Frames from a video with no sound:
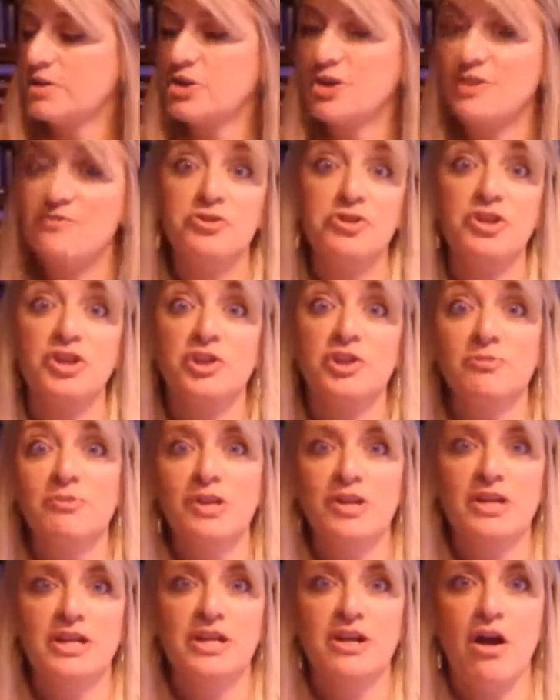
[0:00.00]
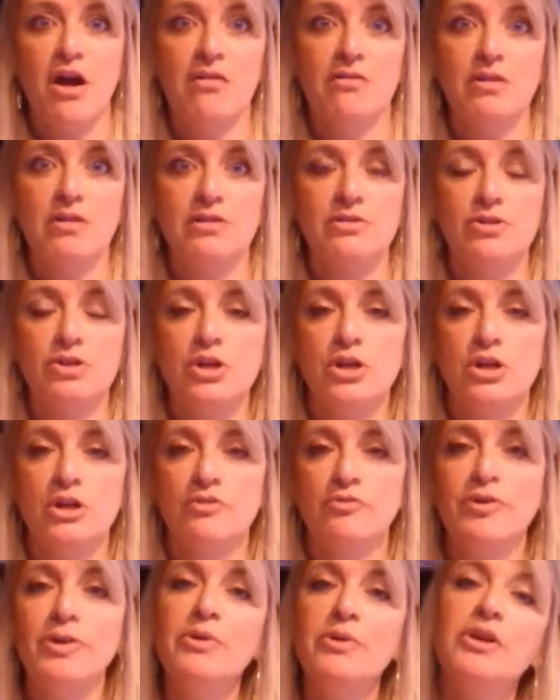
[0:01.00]
Jefferson Community College.
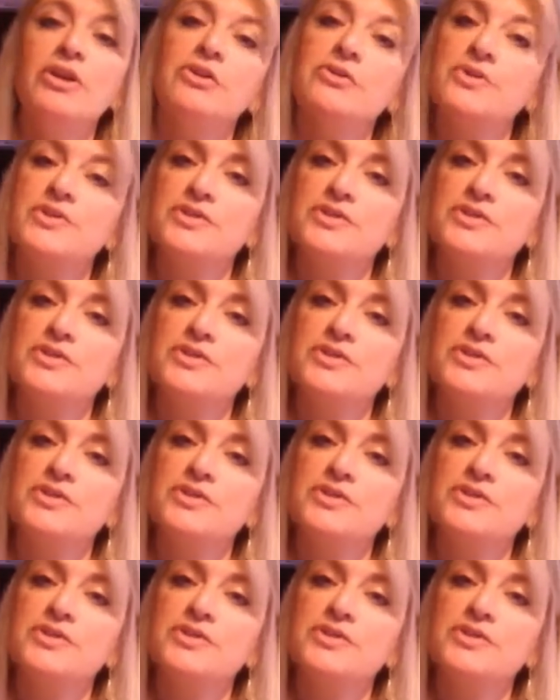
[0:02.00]
If we were to do